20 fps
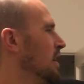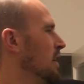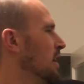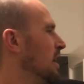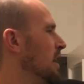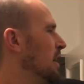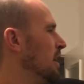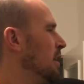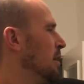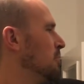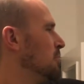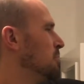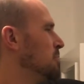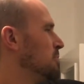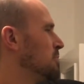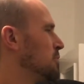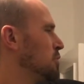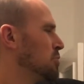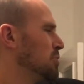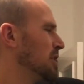
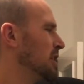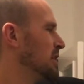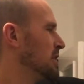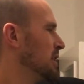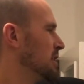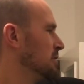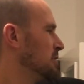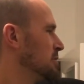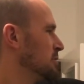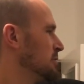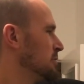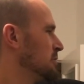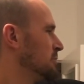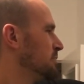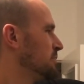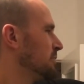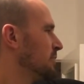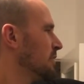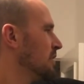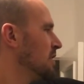or plate lentils.
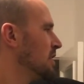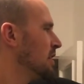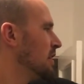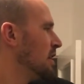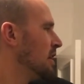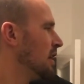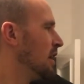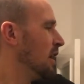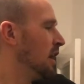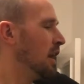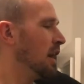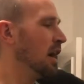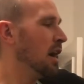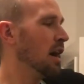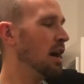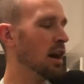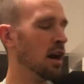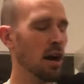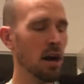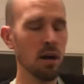
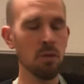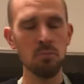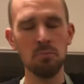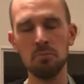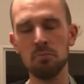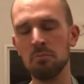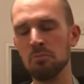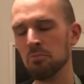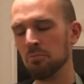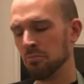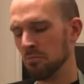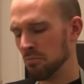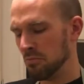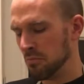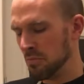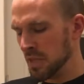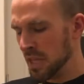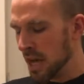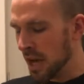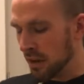
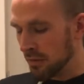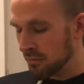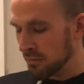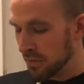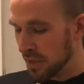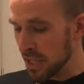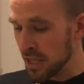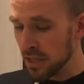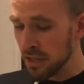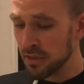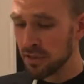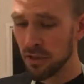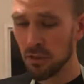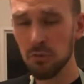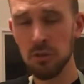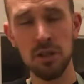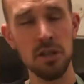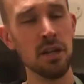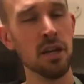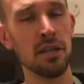Yeah, these are
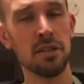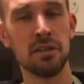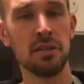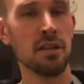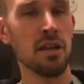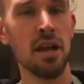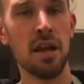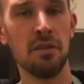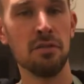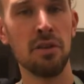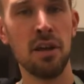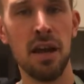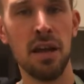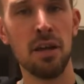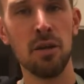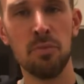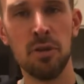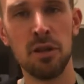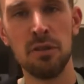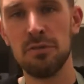really nice. They have the
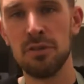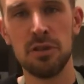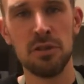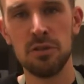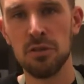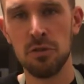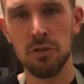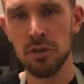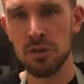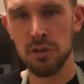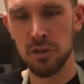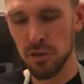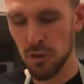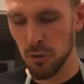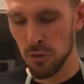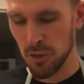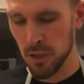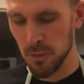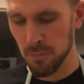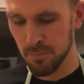added benefit that you don't need to
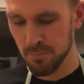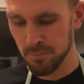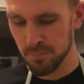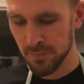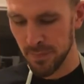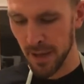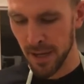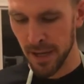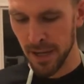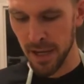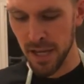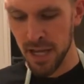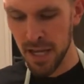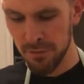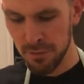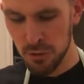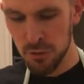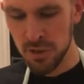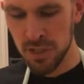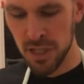soak them.
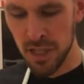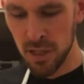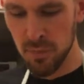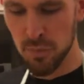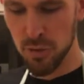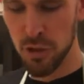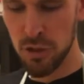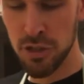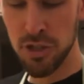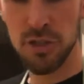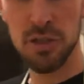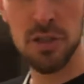If you did purchase